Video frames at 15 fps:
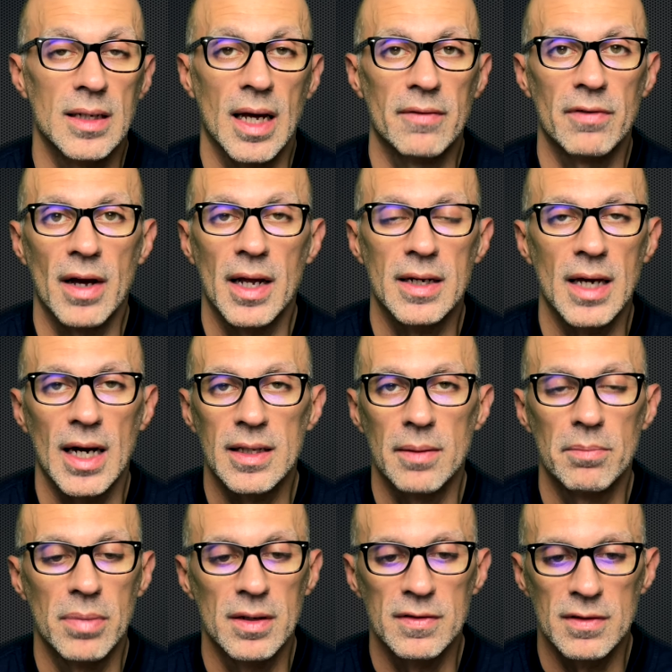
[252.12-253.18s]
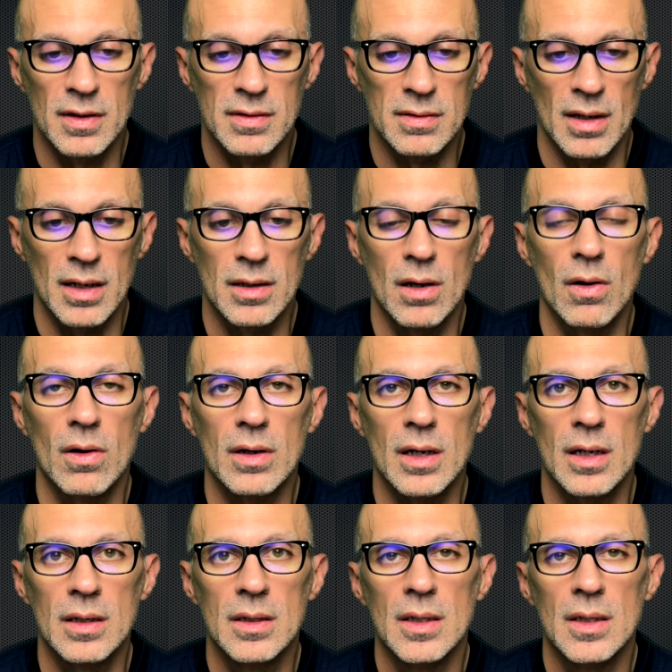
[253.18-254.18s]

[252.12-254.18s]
have any other blisters any longer